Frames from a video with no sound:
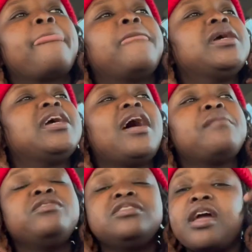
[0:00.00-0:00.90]
man, I
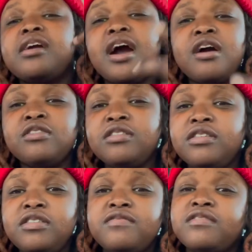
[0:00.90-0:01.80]
appreciate all the
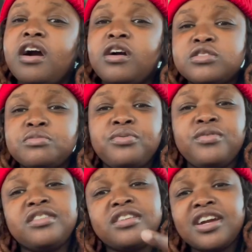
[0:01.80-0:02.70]
love, all the
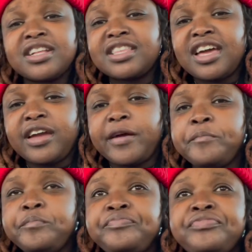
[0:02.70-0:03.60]
support and everything.
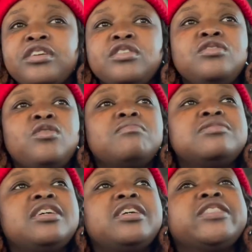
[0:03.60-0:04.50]
You know what I'm
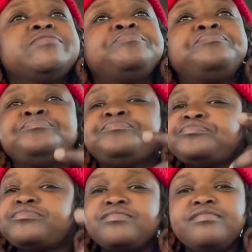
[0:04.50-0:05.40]
saying?
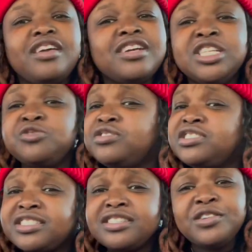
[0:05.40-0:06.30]
This was
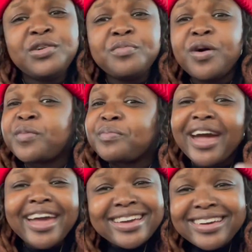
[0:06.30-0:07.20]
just a little
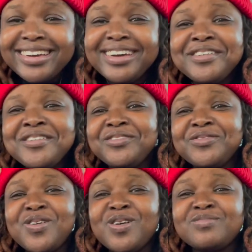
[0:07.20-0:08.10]
mukbang. You
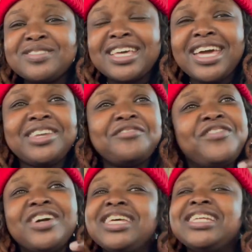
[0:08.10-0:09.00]
know what I'm saying? The
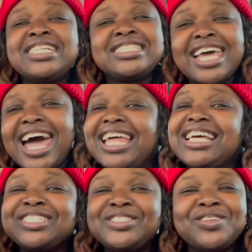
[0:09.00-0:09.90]
feeling the slide
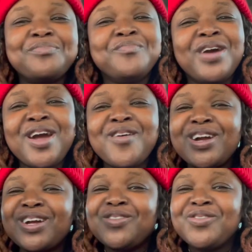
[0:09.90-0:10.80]
is
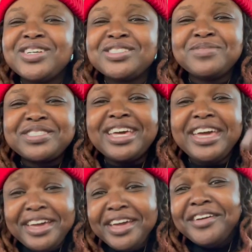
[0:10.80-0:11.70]
Merry Christmas
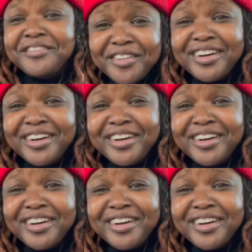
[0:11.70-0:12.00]
Eve.